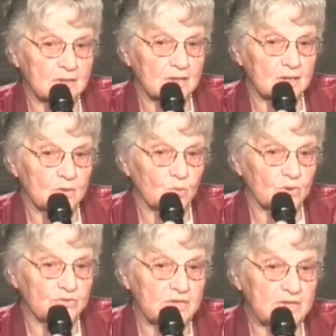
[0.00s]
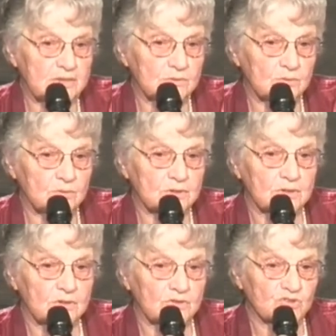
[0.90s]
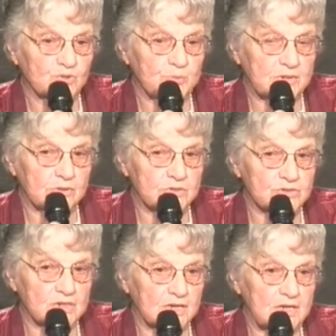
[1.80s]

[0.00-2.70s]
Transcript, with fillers: was healed spiritually,